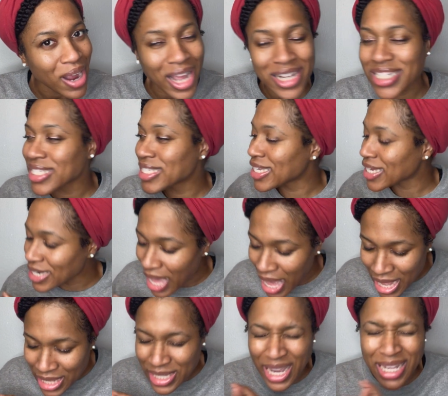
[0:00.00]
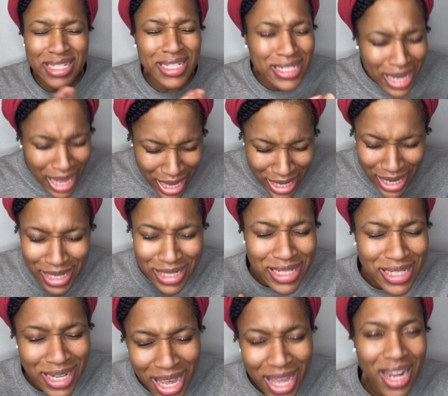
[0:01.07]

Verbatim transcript: I just did not, I did not, I did not,